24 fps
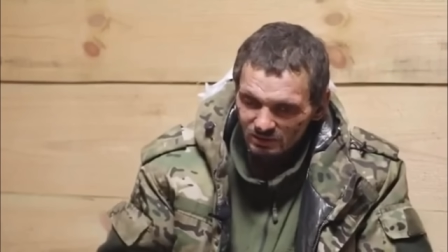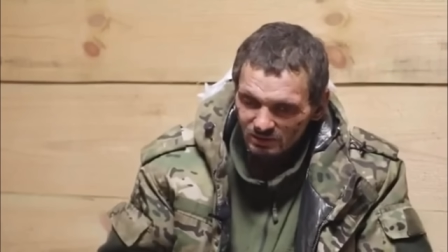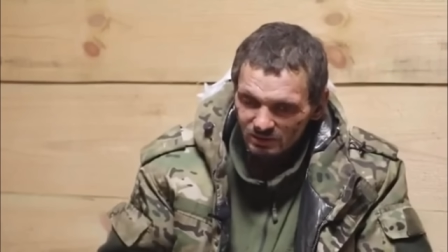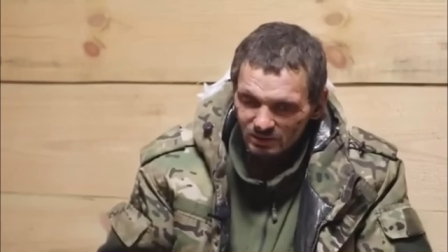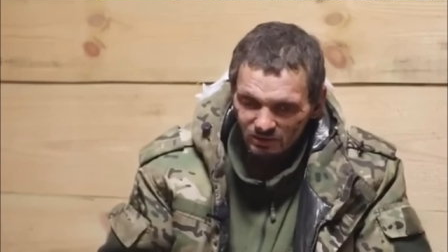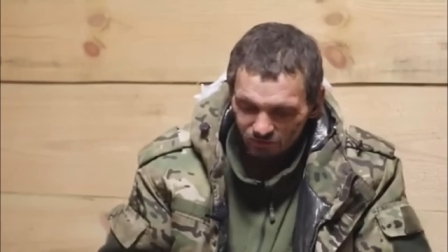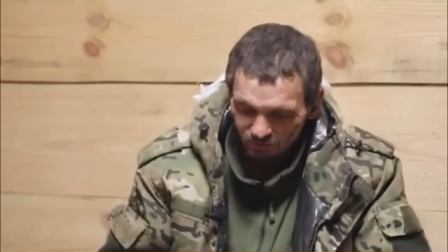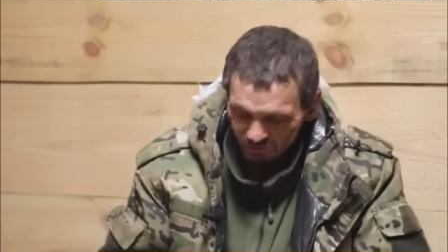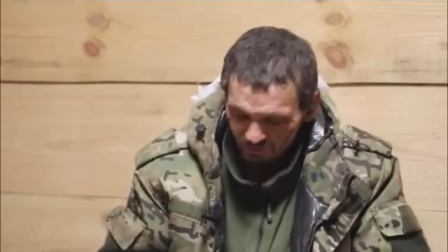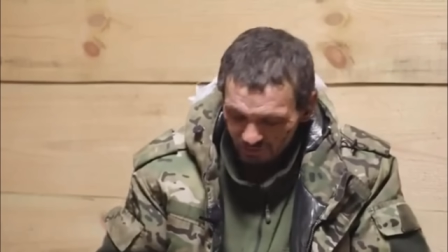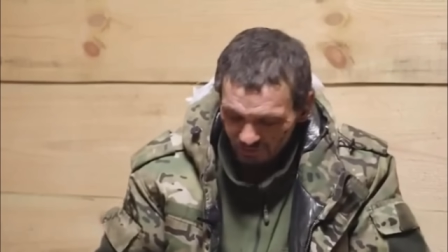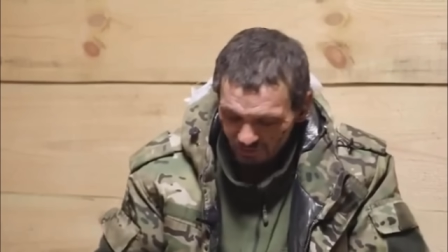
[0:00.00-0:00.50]

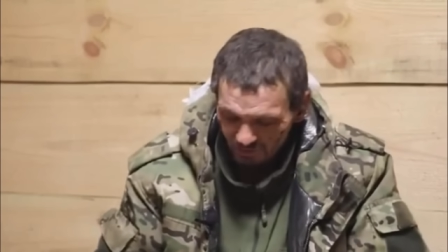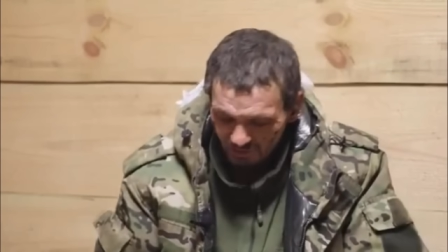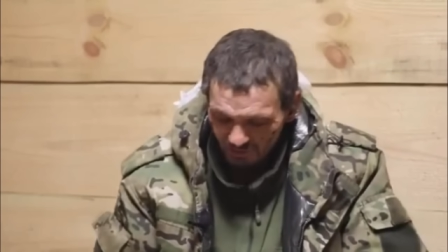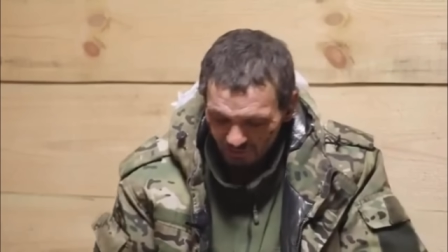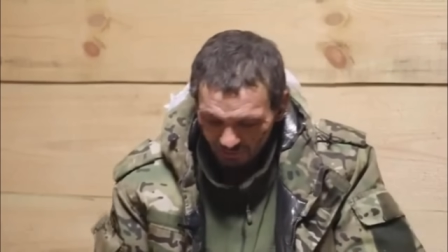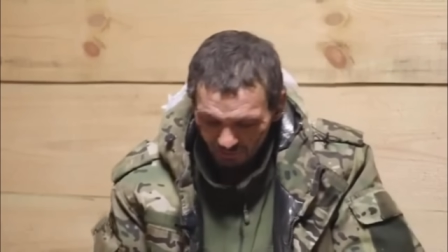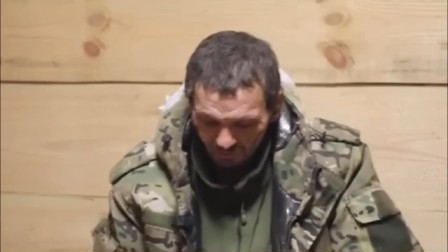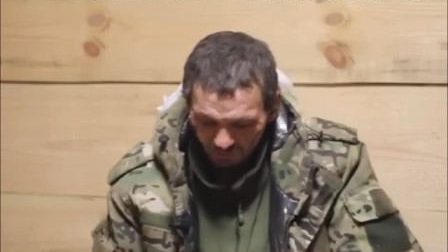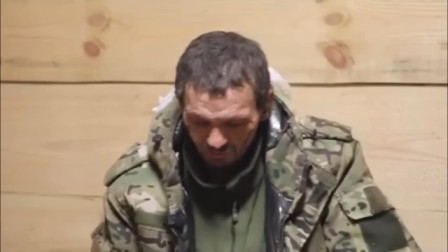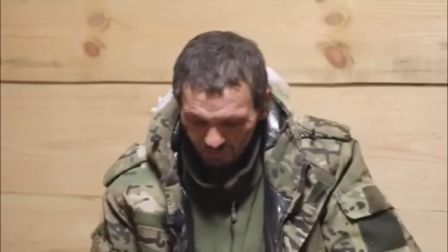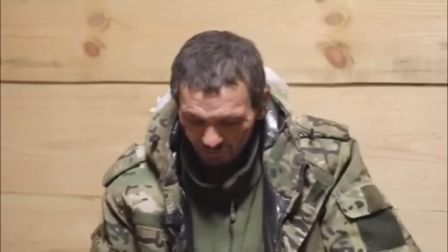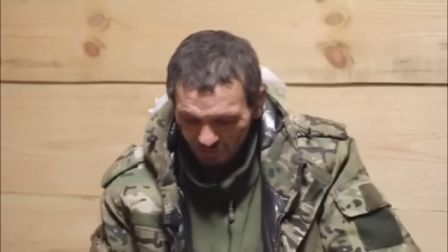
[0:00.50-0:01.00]
What I did, I
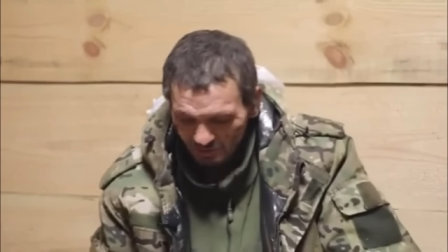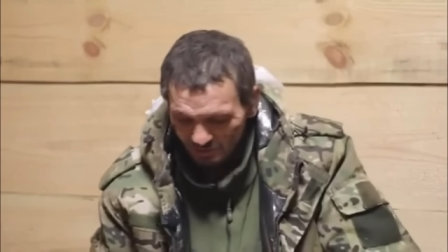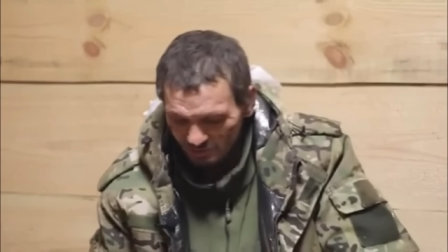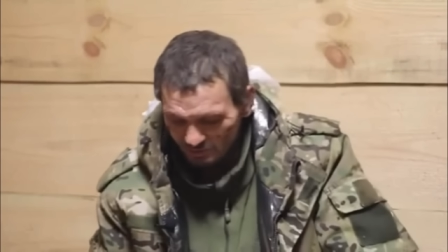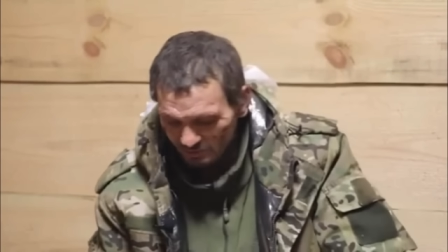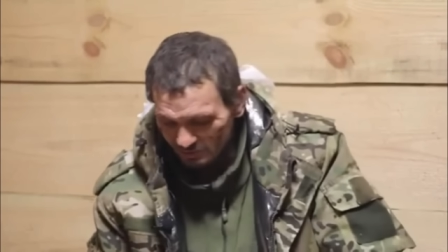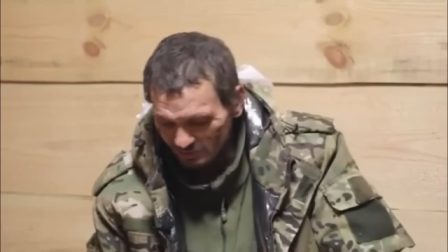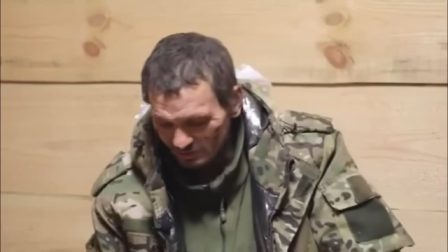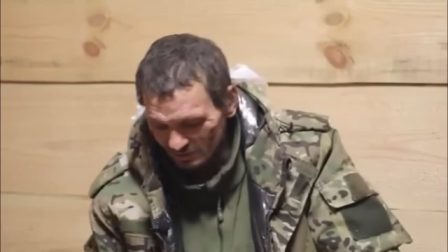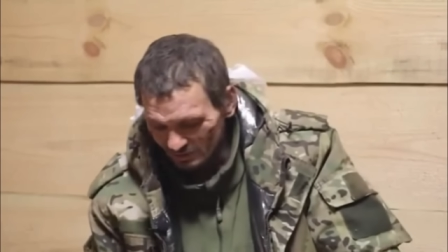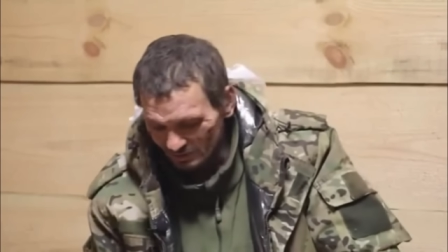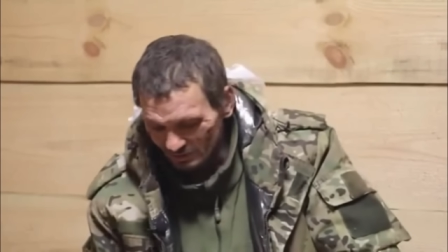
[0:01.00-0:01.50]
went and
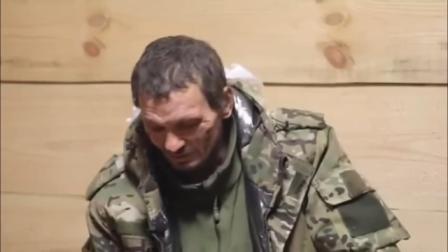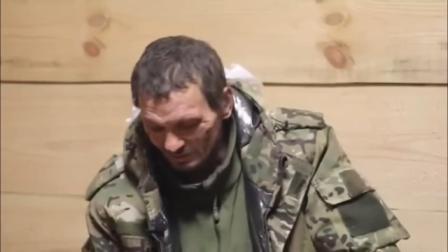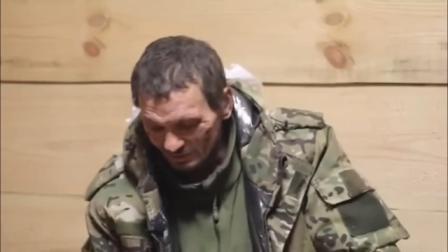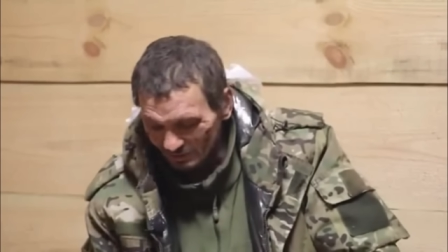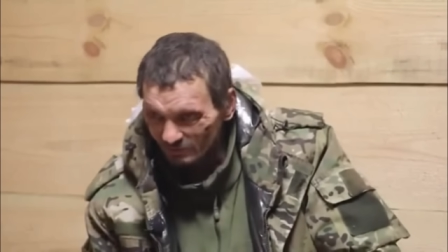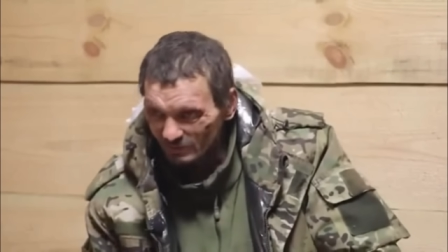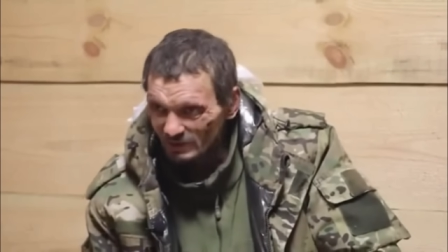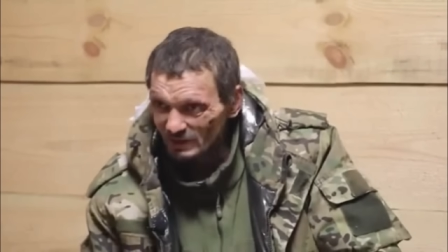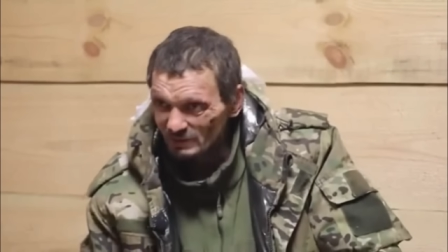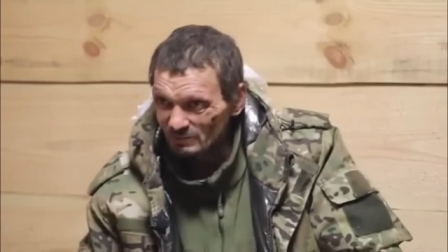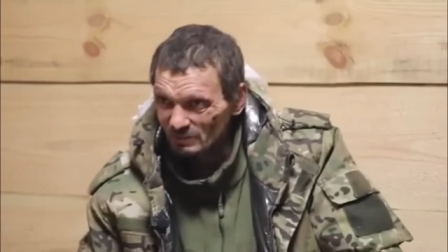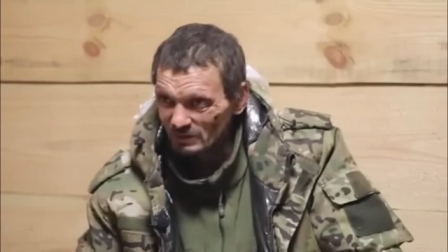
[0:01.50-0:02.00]
dug myself a
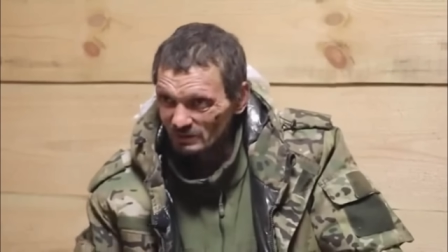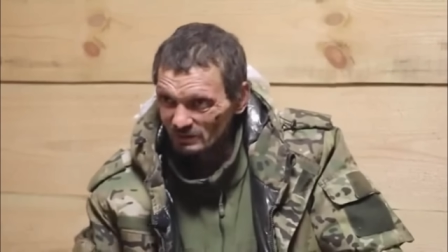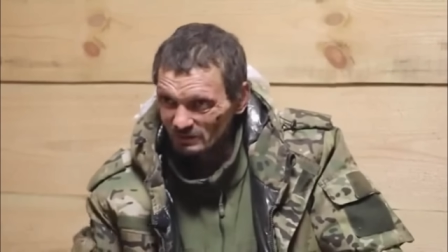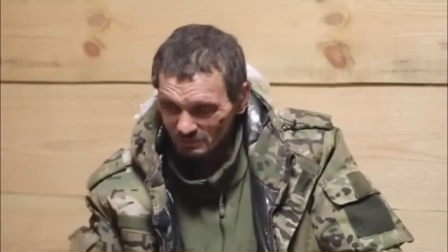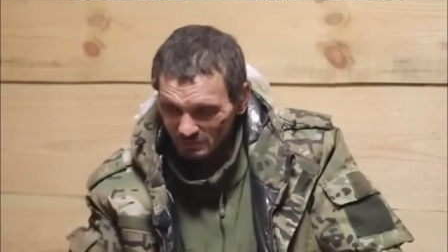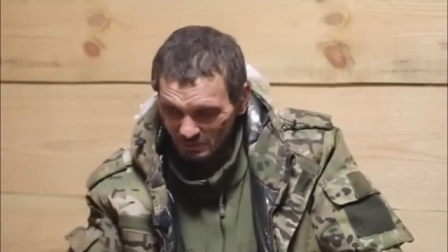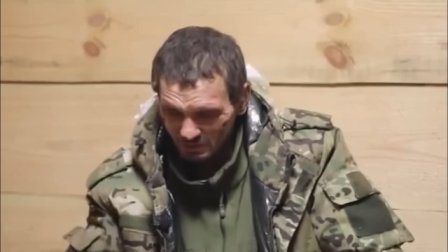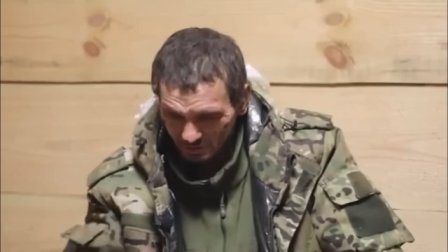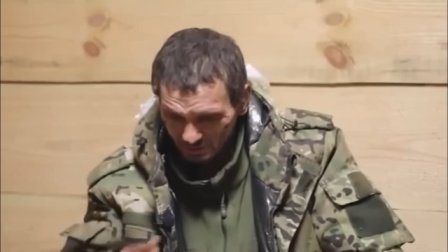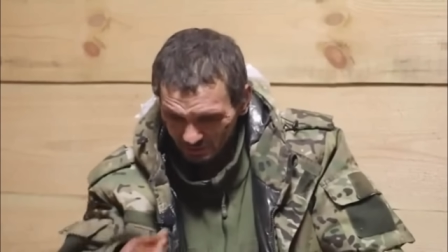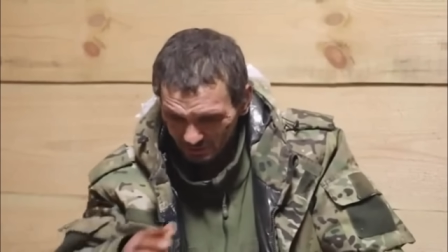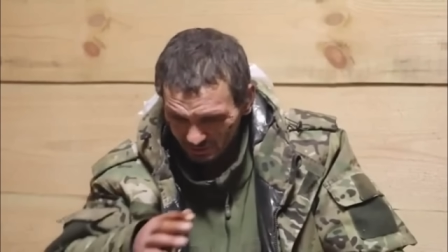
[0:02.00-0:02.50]
hole,
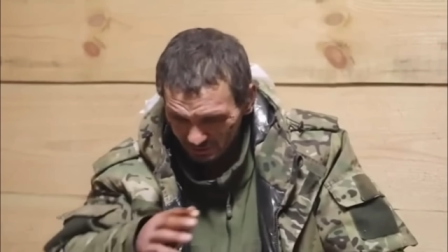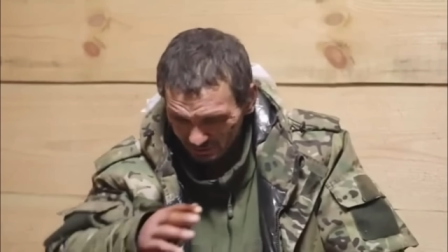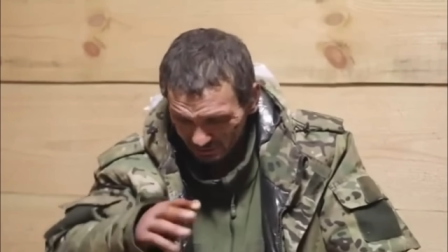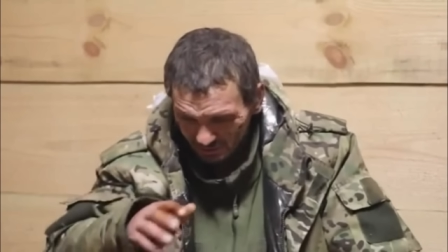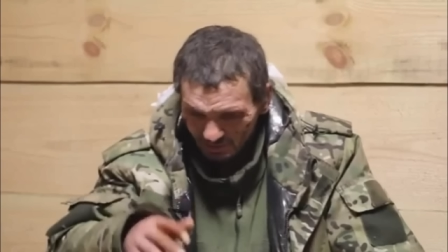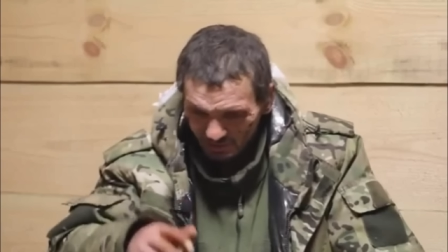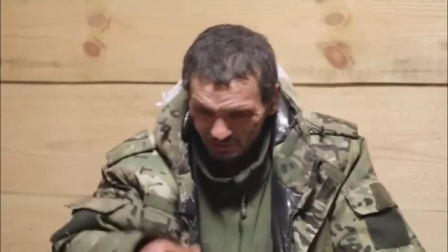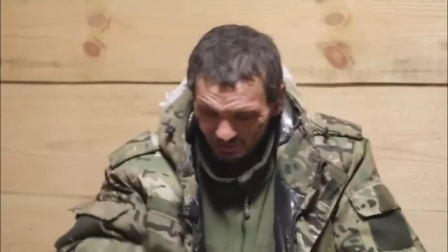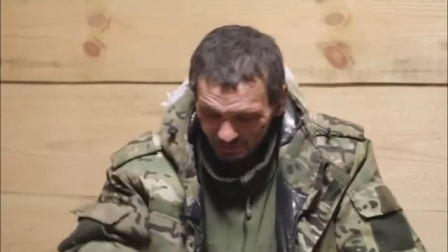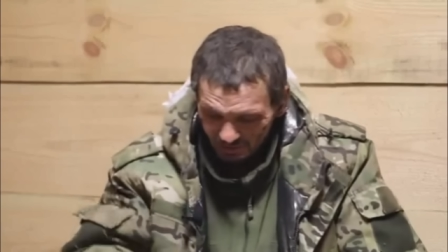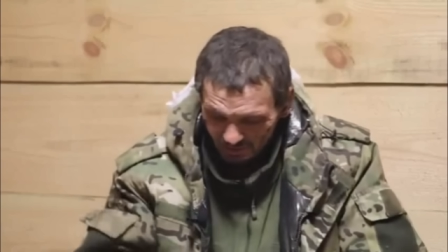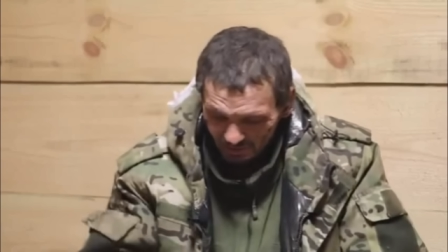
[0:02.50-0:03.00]
called it a
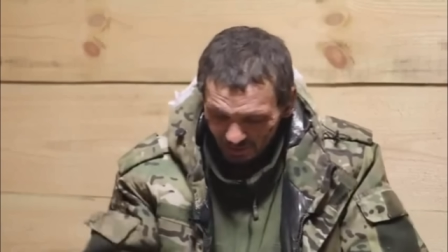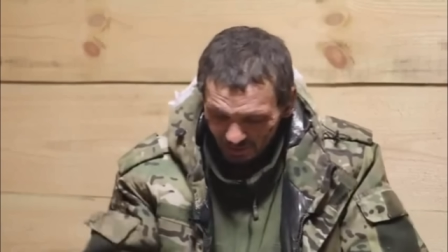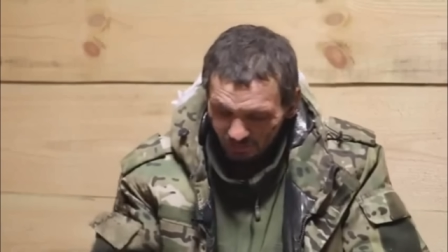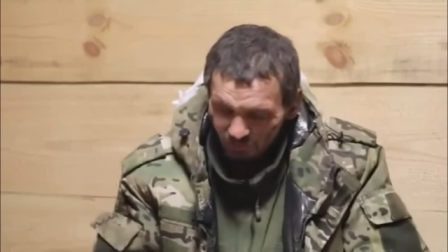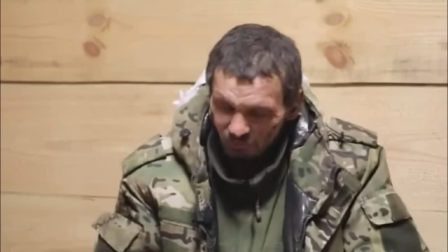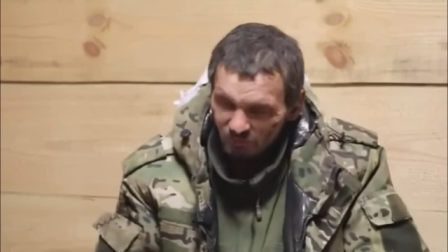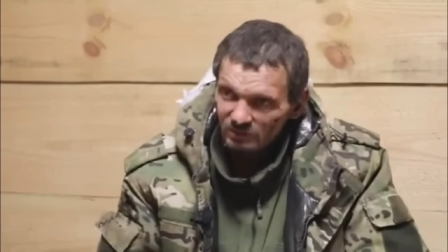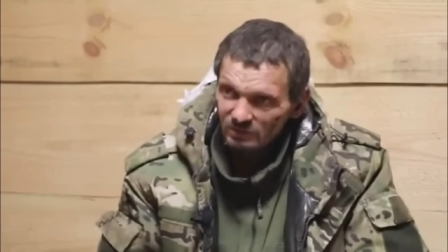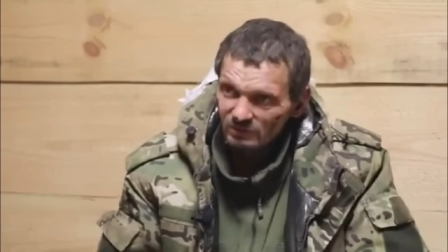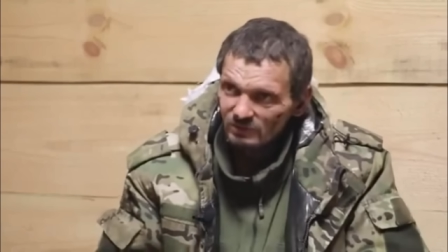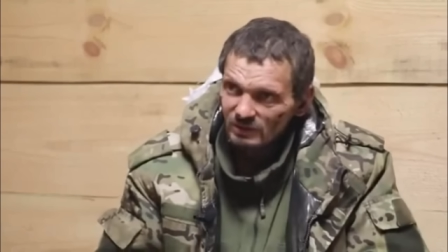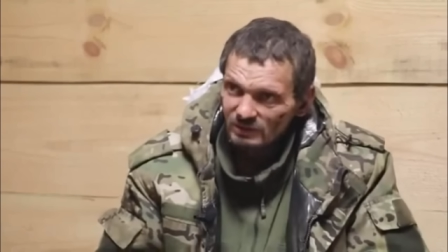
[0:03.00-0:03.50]
bald
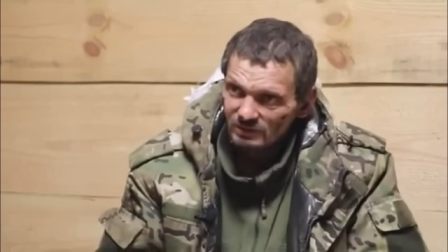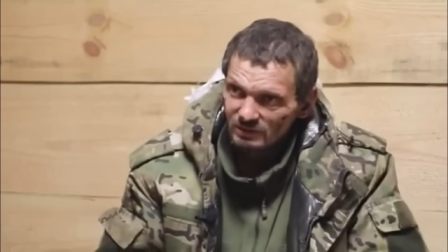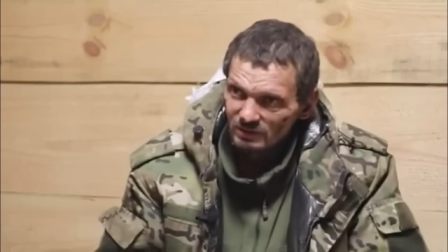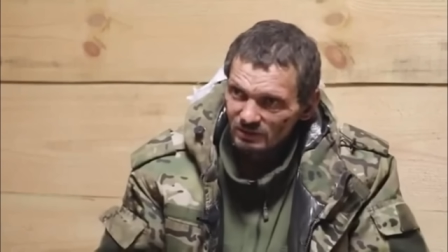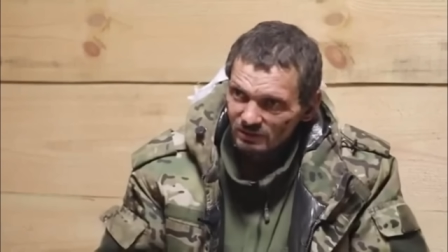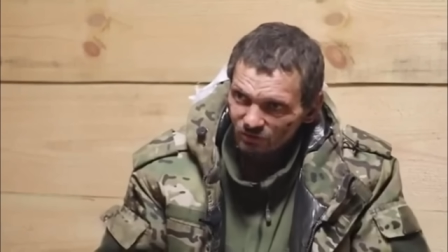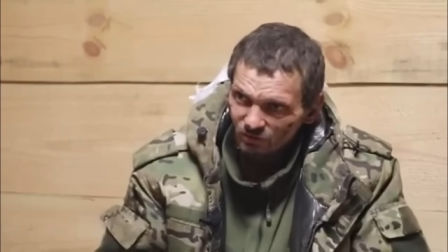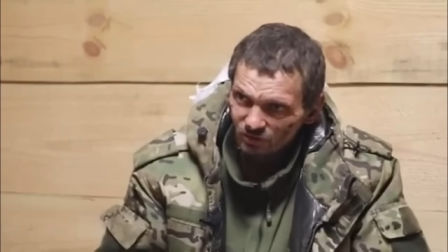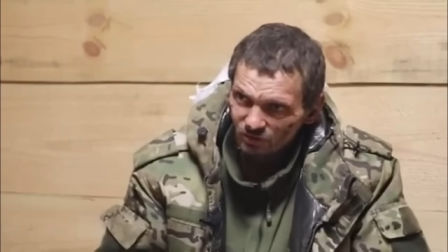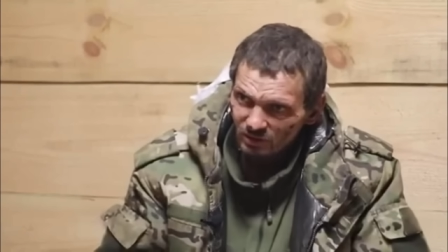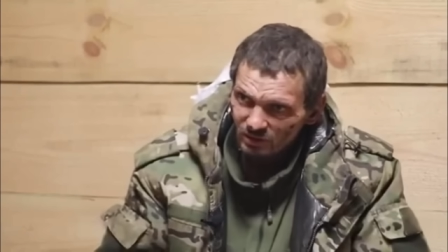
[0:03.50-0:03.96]
mountain inside